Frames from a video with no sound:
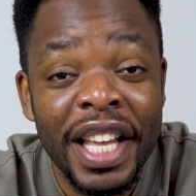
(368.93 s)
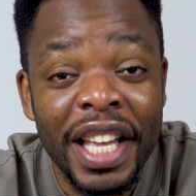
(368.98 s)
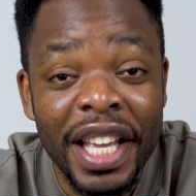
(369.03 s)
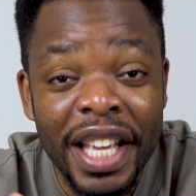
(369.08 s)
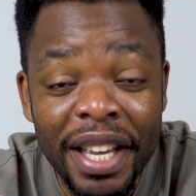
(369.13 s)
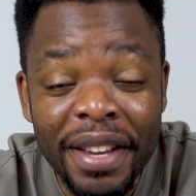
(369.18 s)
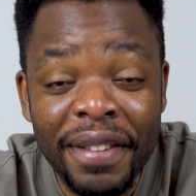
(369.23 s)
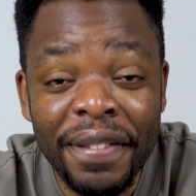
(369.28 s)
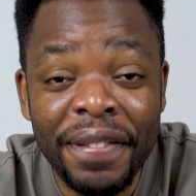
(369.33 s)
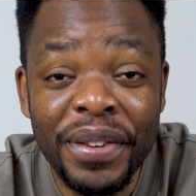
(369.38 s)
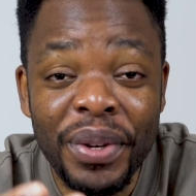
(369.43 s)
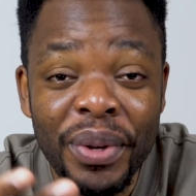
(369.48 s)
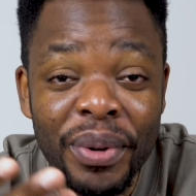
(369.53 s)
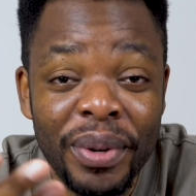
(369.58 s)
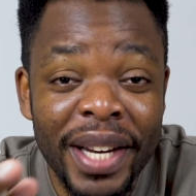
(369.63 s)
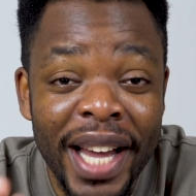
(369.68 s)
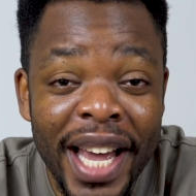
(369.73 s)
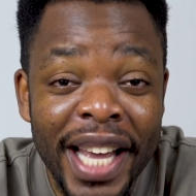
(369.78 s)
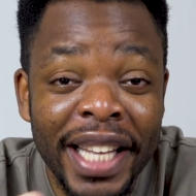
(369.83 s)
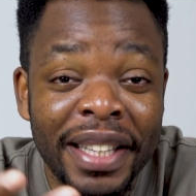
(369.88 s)
If you
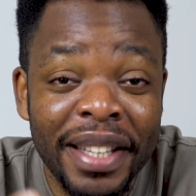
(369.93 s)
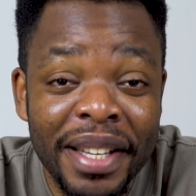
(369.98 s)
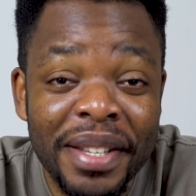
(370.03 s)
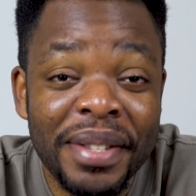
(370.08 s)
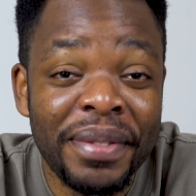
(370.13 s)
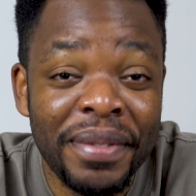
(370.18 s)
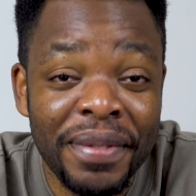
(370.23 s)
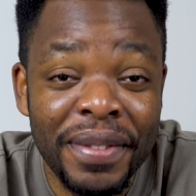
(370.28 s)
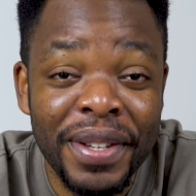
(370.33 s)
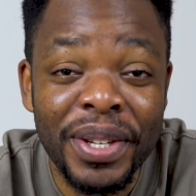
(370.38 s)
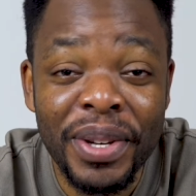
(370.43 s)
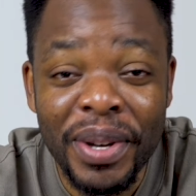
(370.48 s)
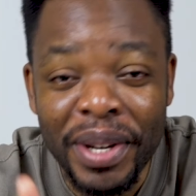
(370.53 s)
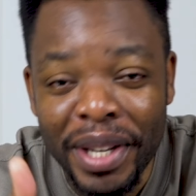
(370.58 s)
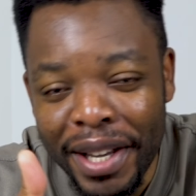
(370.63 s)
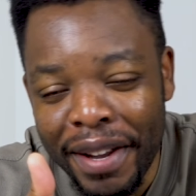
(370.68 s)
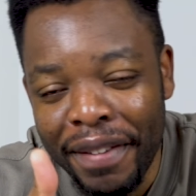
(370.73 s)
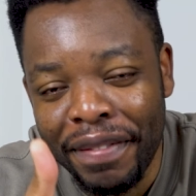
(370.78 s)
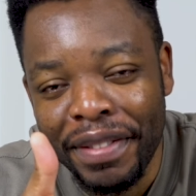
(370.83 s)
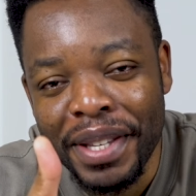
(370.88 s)
like this video,
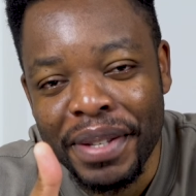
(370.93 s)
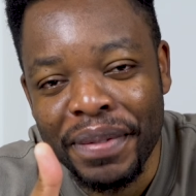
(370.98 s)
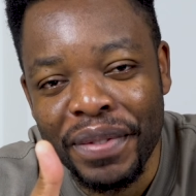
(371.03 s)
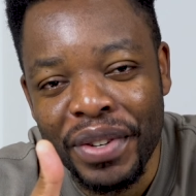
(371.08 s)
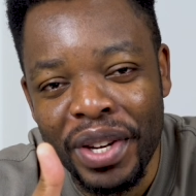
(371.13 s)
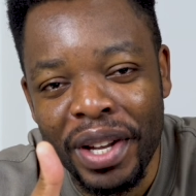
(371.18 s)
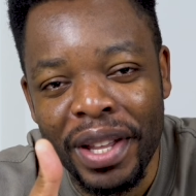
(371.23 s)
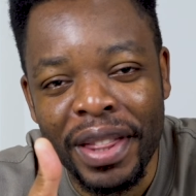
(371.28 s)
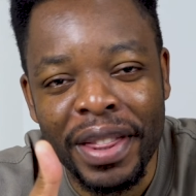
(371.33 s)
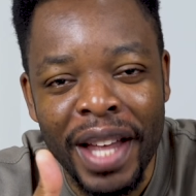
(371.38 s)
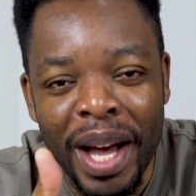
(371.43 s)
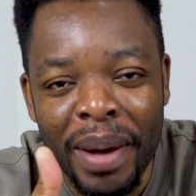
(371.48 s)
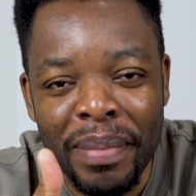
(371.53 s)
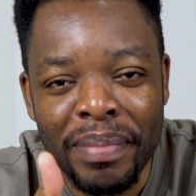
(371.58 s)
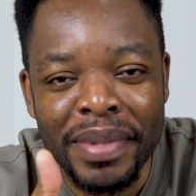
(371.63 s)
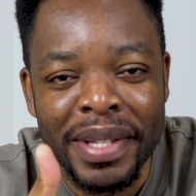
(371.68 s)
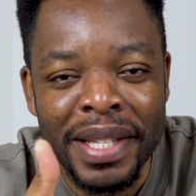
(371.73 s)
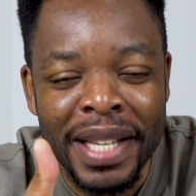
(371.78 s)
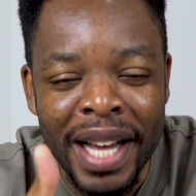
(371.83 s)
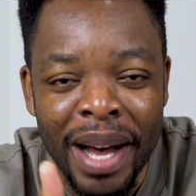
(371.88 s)
give this video a
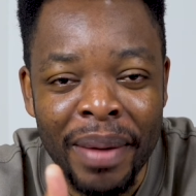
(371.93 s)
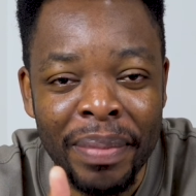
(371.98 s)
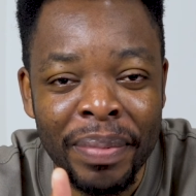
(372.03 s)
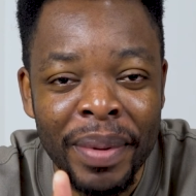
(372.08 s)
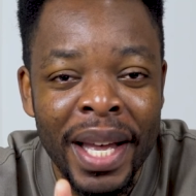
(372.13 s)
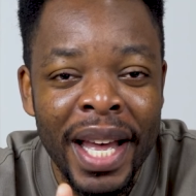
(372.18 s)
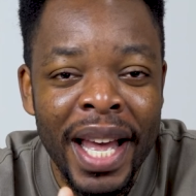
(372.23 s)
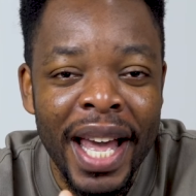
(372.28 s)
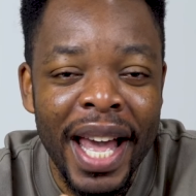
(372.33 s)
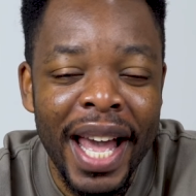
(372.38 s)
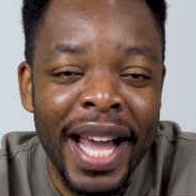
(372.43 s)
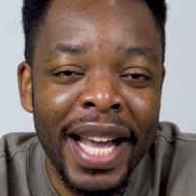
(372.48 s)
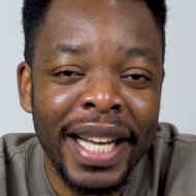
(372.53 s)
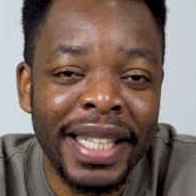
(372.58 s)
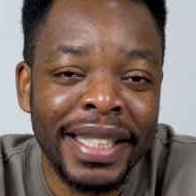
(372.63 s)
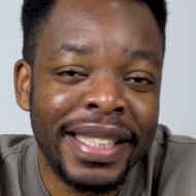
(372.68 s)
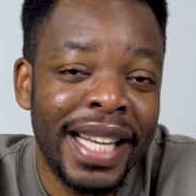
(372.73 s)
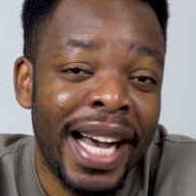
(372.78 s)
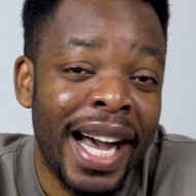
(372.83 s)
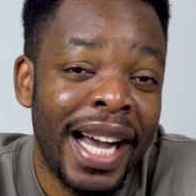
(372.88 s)
thumbs up
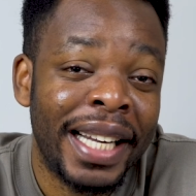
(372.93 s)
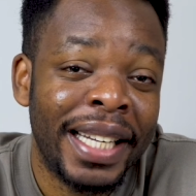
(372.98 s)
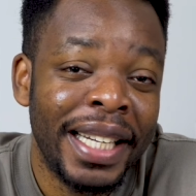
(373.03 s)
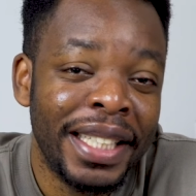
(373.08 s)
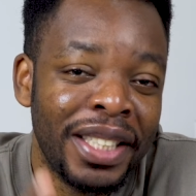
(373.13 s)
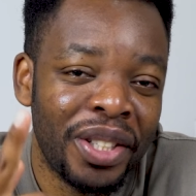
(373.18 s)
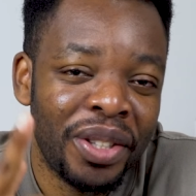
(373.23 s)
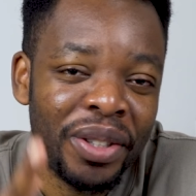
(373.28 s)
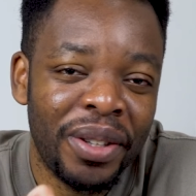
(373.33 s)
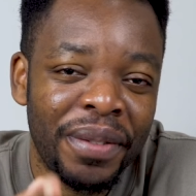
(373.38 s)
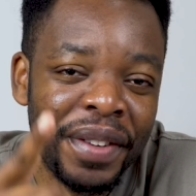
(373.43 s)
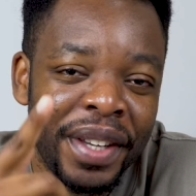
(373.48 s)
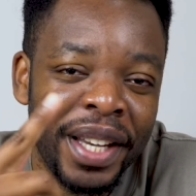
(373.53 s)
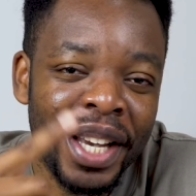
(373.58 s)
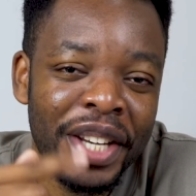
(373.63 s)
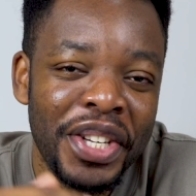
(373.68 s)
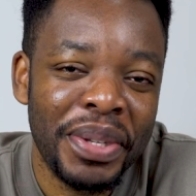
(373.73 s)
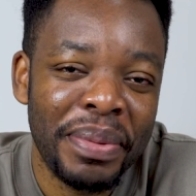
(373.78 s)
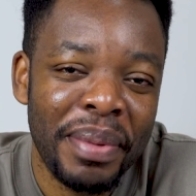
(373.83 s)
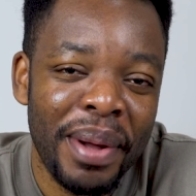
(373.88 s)
and uh, click the
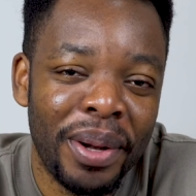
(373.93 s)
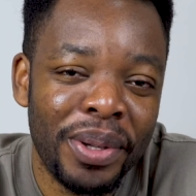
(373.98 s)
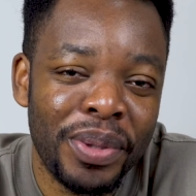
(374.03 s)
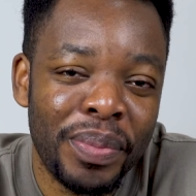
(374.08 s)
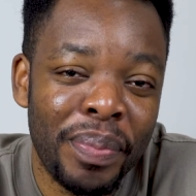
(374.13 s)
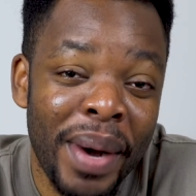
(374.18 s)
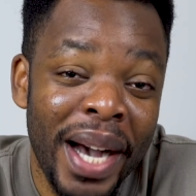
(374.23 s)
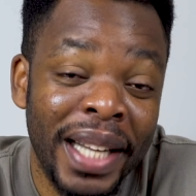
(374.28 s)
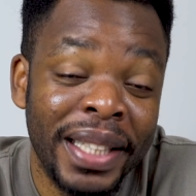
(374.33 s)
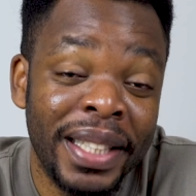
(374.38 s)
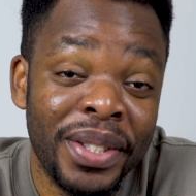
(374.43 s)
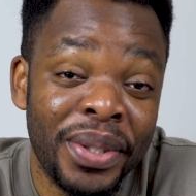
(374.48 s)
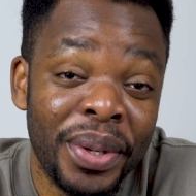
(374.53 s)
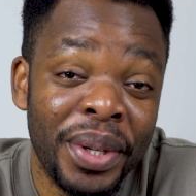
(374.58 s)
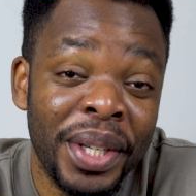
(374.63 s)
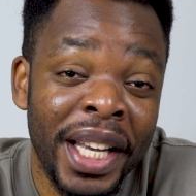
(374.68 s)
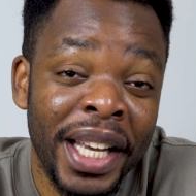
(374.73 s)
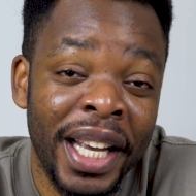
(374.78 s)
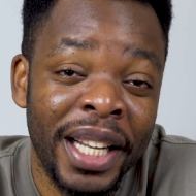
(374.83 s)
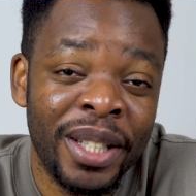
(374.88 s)
notification bells button so
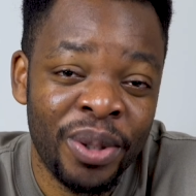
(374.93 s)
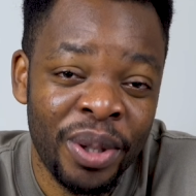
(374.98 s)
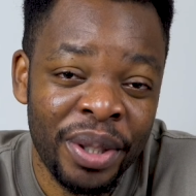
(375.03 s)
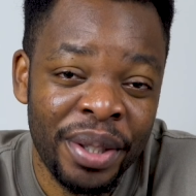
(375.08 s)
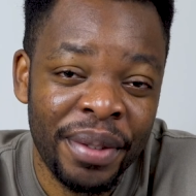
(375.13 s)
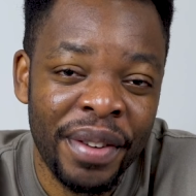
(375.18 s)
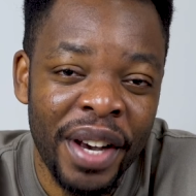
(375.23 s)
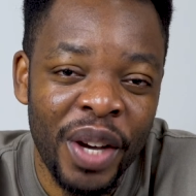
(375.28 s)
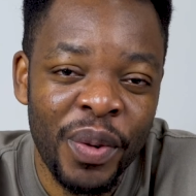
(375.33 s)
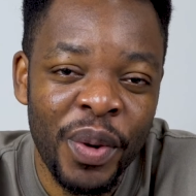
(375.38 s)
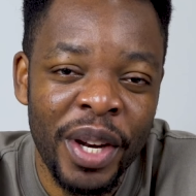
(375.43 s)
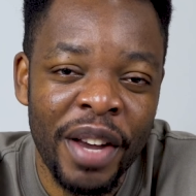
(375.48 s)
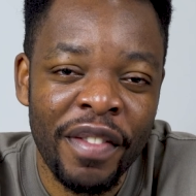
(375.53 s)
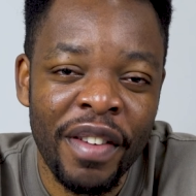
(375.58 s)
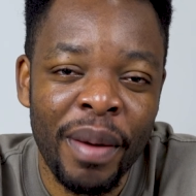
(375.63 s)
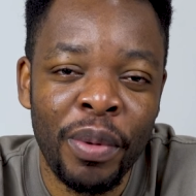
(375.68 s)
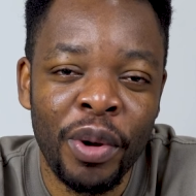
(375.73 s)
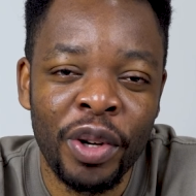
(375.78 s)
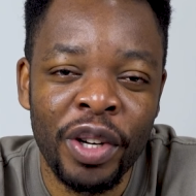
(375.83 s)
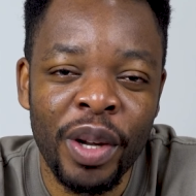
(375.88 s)
you can get notified whenever I
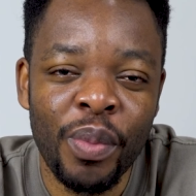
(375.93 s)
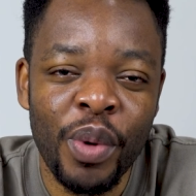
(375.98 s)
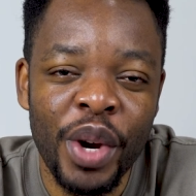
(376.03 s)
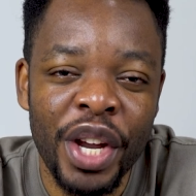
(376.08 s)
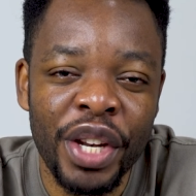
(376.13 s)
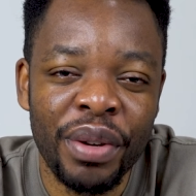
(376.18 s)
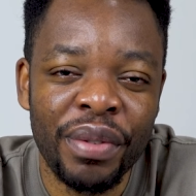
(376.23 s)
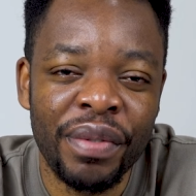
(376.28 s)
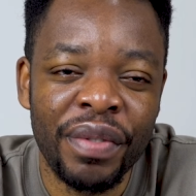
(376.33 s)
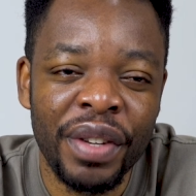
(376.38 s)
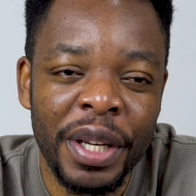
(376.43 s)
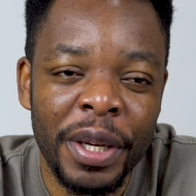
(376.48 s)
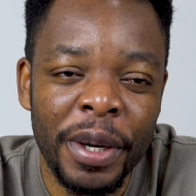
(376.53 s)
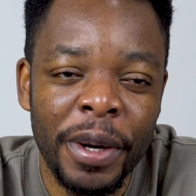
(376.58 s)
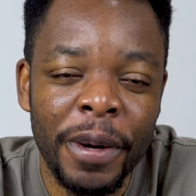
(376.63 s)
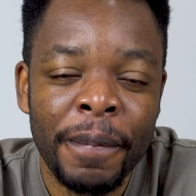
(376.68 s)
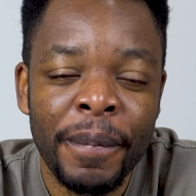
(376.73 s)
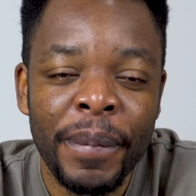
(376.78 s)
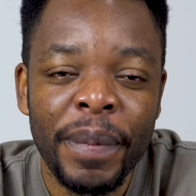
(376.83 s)
upload a brand new video.